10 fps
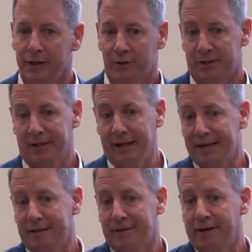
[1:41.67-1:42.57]
So I said
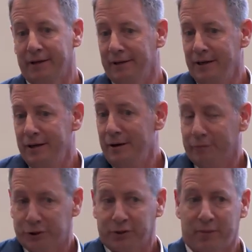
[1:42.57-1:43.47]
yes, and I thought
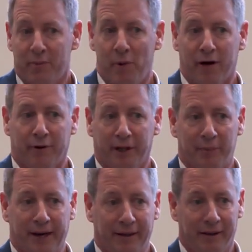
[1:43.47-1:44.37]
for sure I'd be moderating a
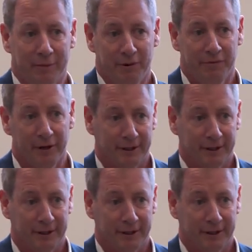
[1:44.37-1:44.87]
panel and it'd be fun